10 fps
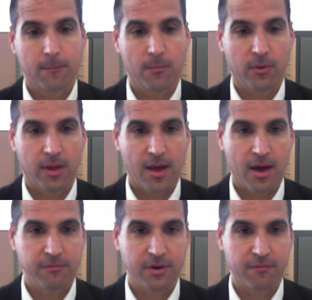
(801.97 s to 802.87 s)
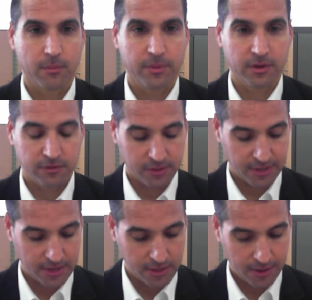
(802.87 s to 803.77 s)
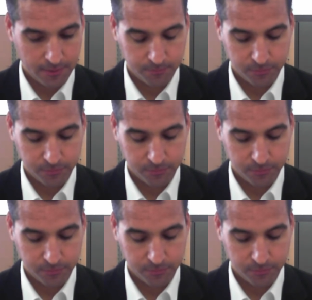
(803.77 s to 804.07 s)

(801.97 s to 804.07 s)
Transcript: We have never been to Canada.